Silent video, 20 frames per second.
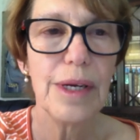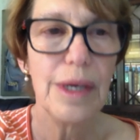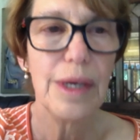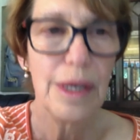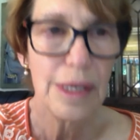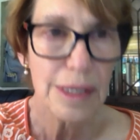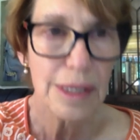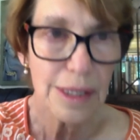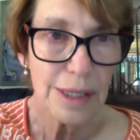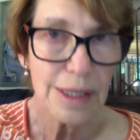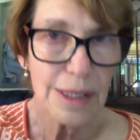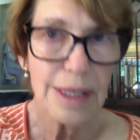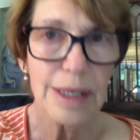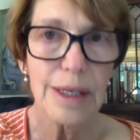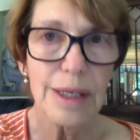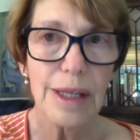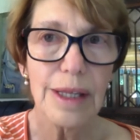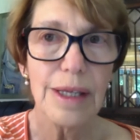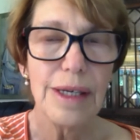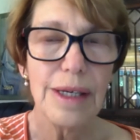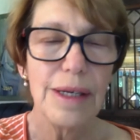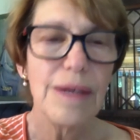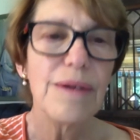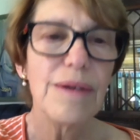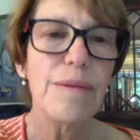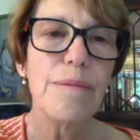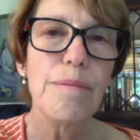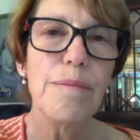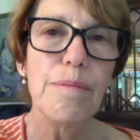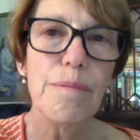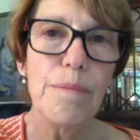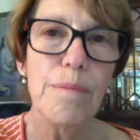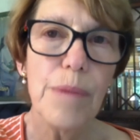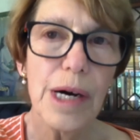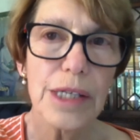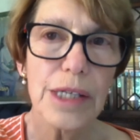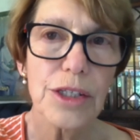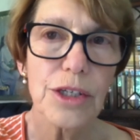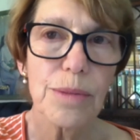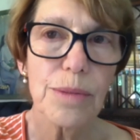Still,
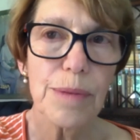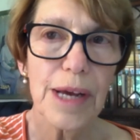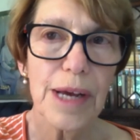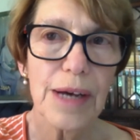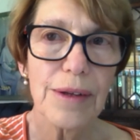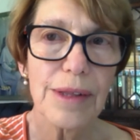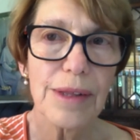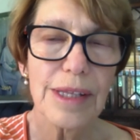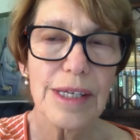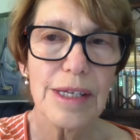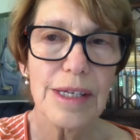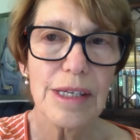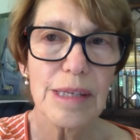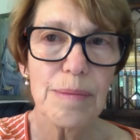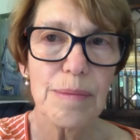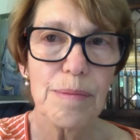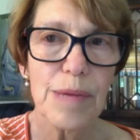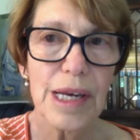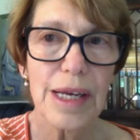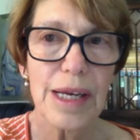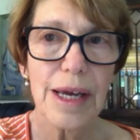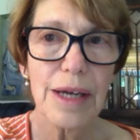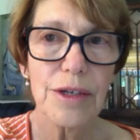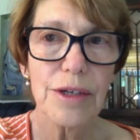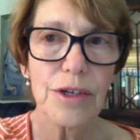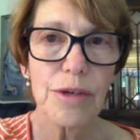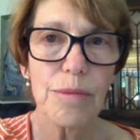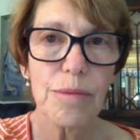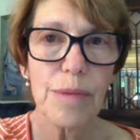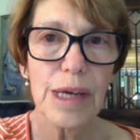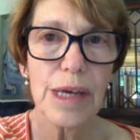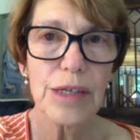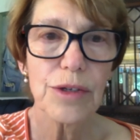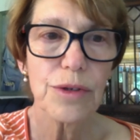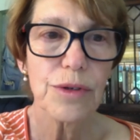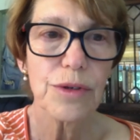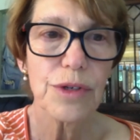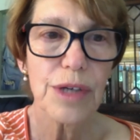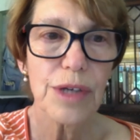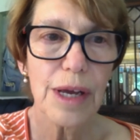much about these mitigation
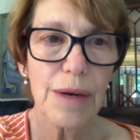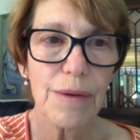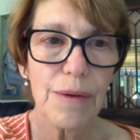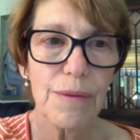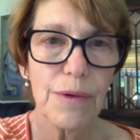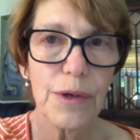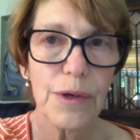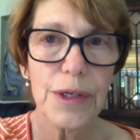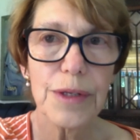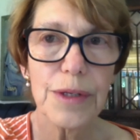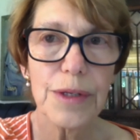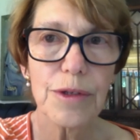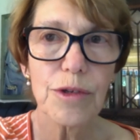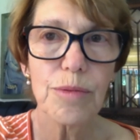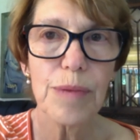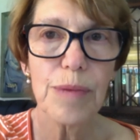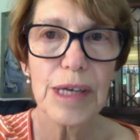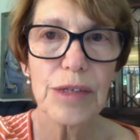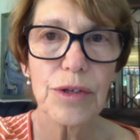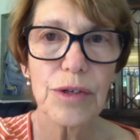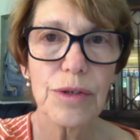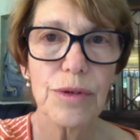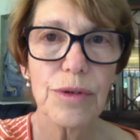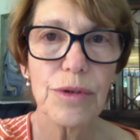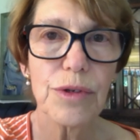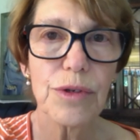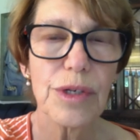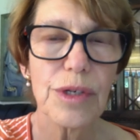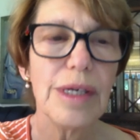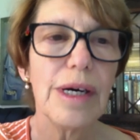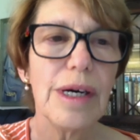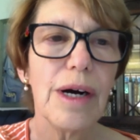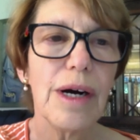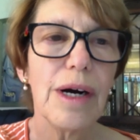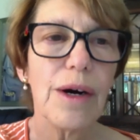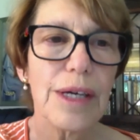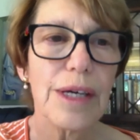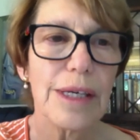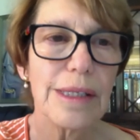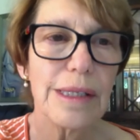measures and avoidance measures
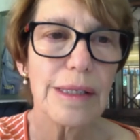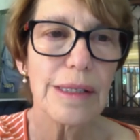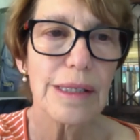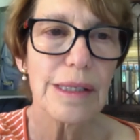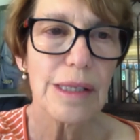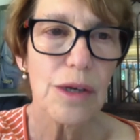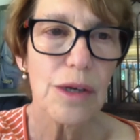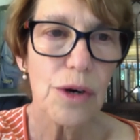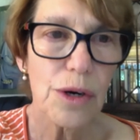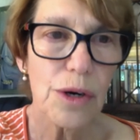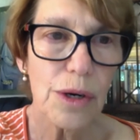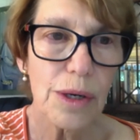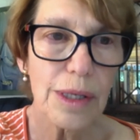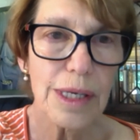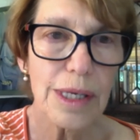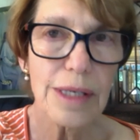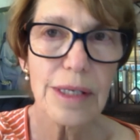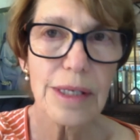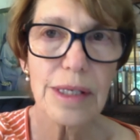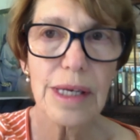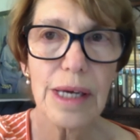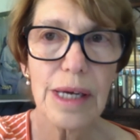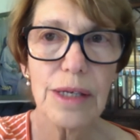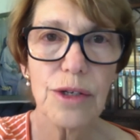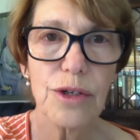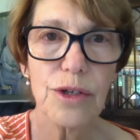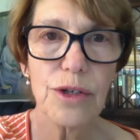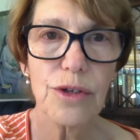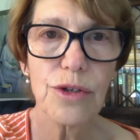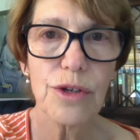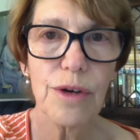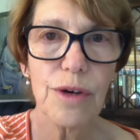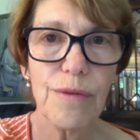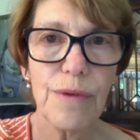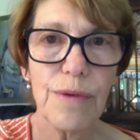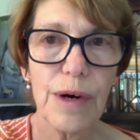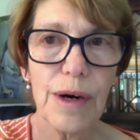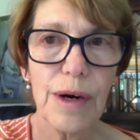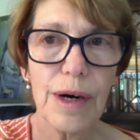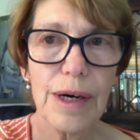are in early stages so
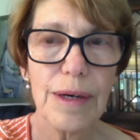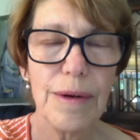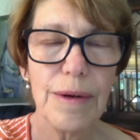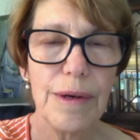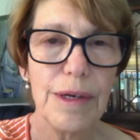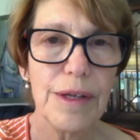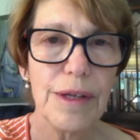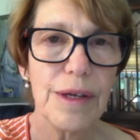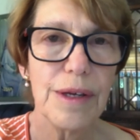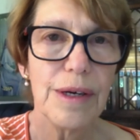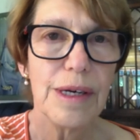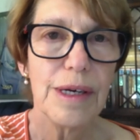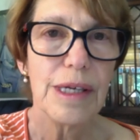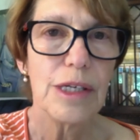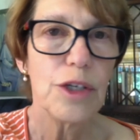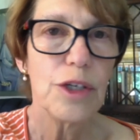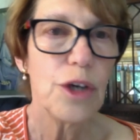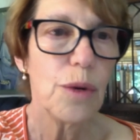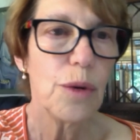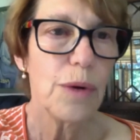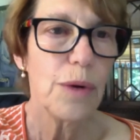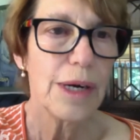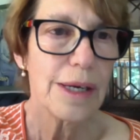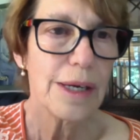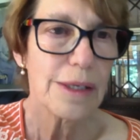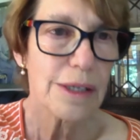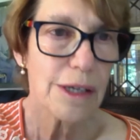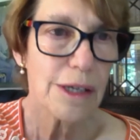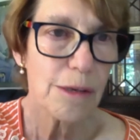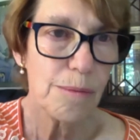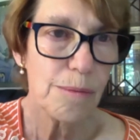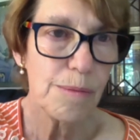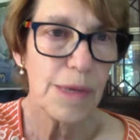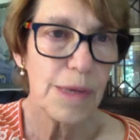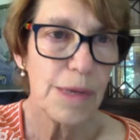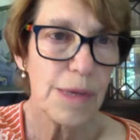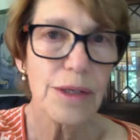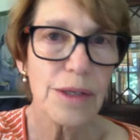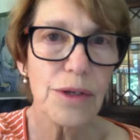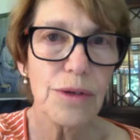far. No one has
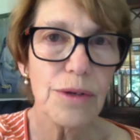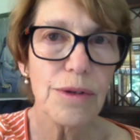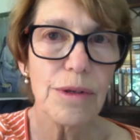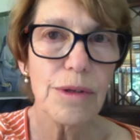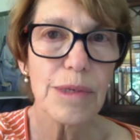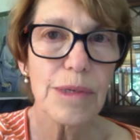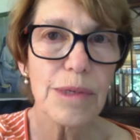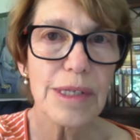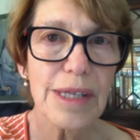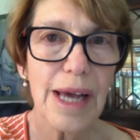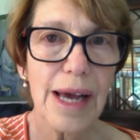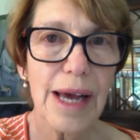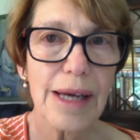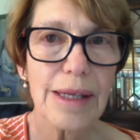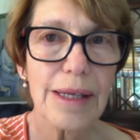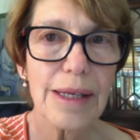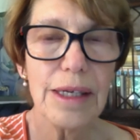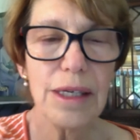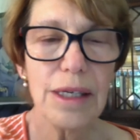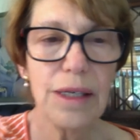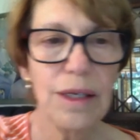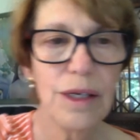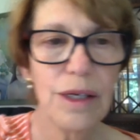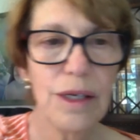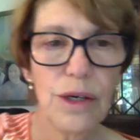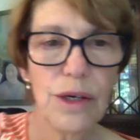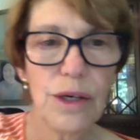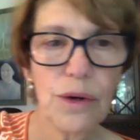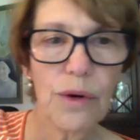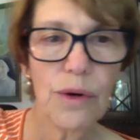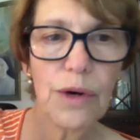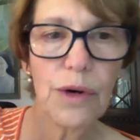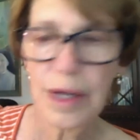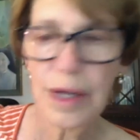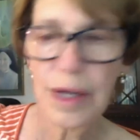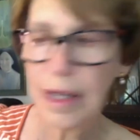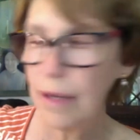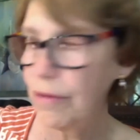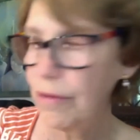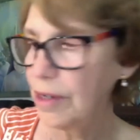committed to them exactly or
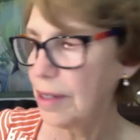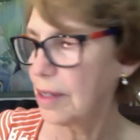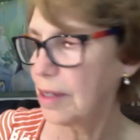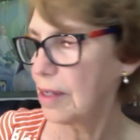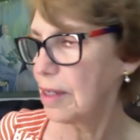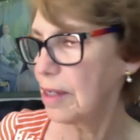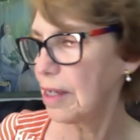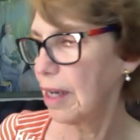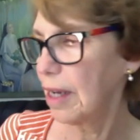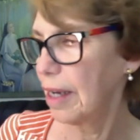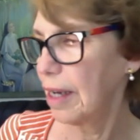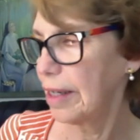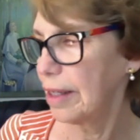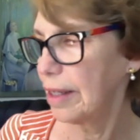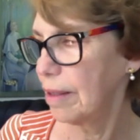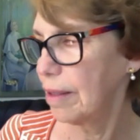even decided.